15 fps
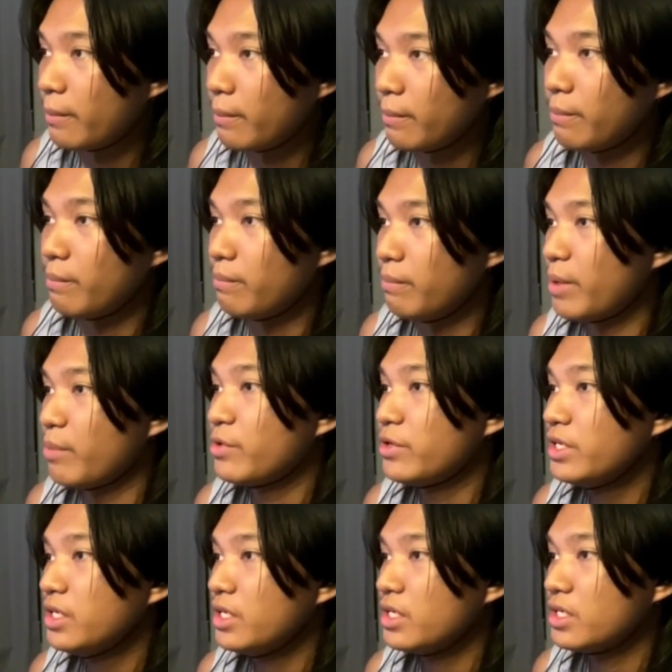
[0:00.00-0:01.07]

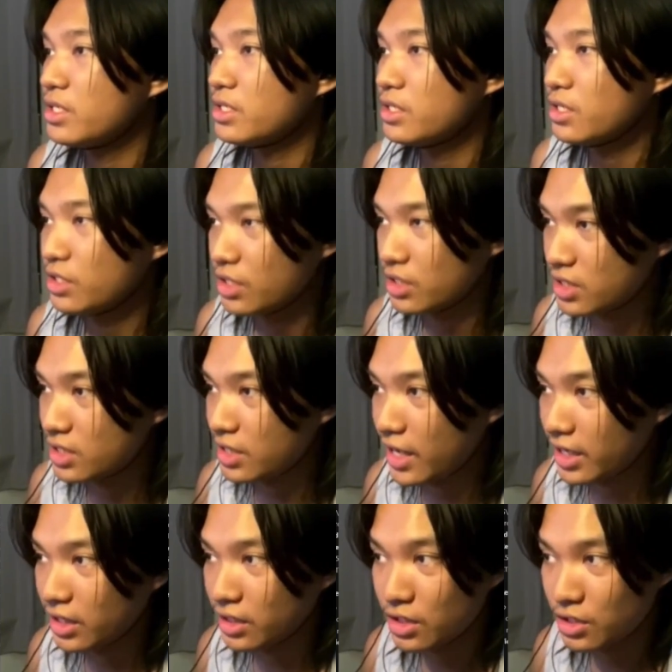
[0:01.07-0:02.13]
memory is just
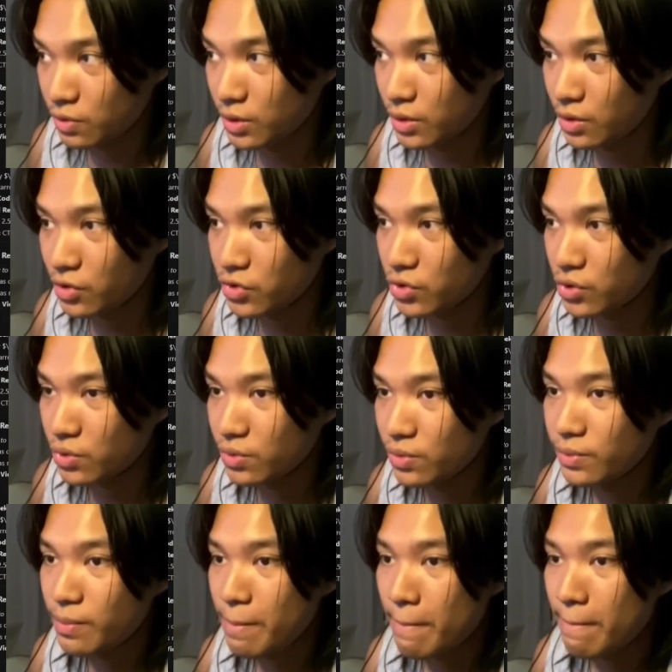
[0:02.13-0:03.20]
like this one also.
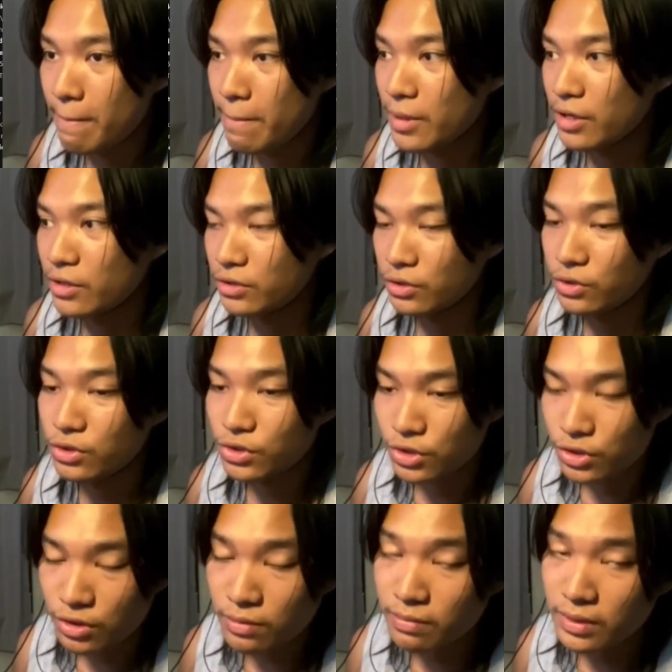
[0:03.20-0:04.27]
So you
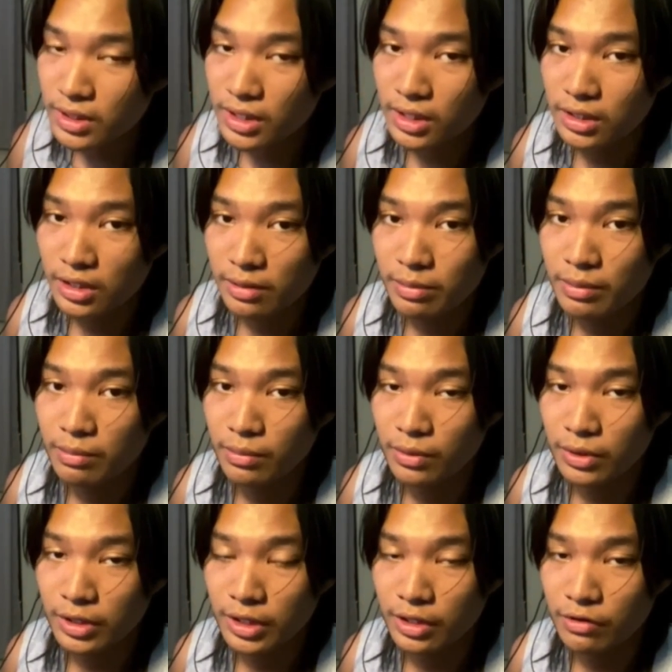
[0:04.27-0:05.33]
should be a little bit
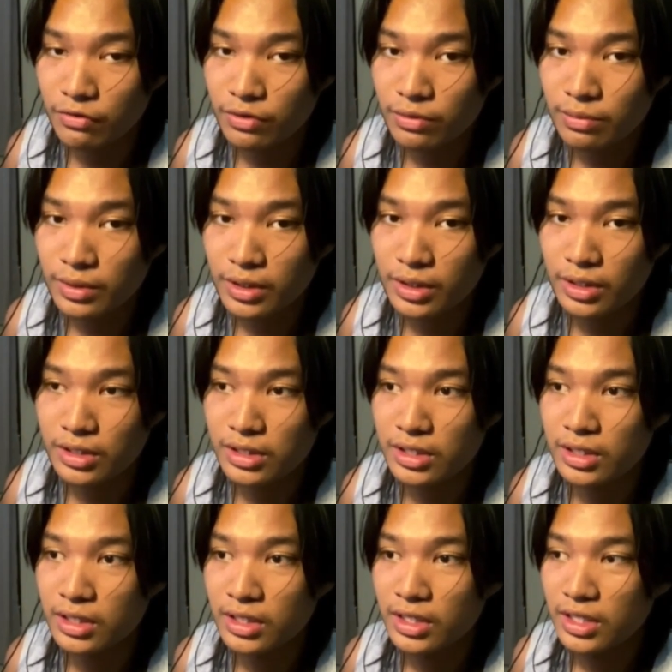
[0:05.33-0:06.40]
more careful because
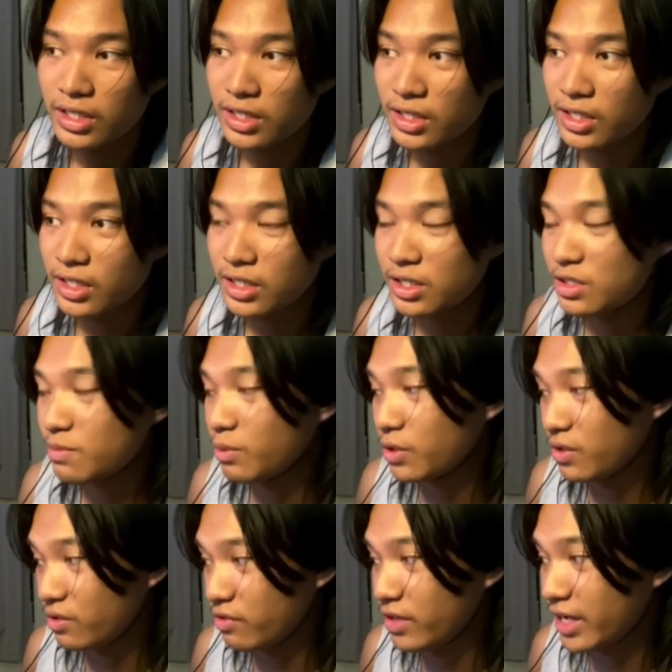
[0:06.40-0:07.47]
it is
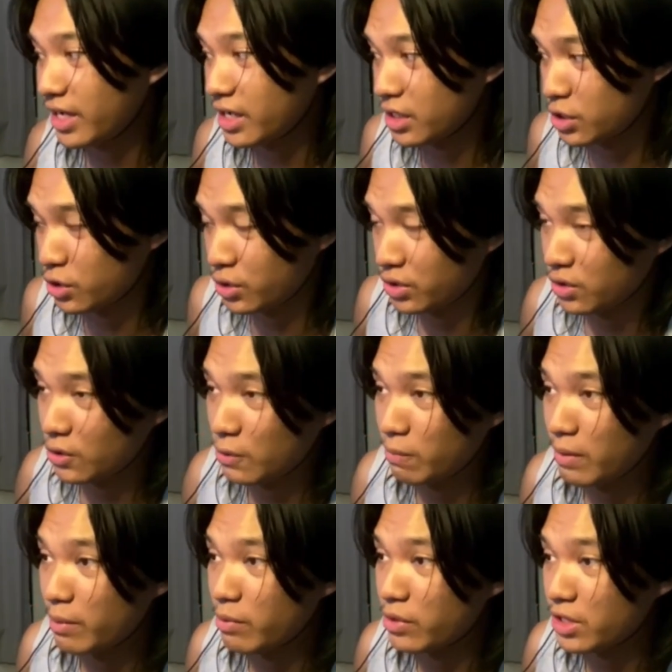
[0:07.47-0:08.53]
more of like a short-term
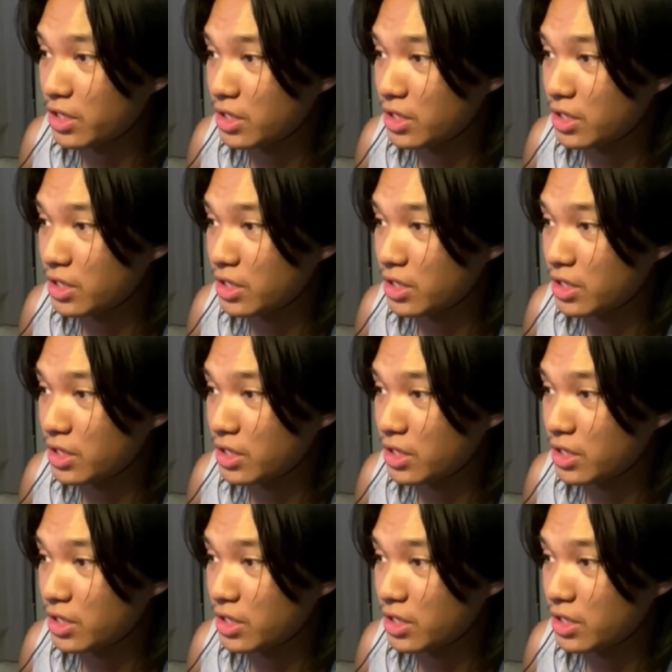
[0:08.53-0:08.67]
memory.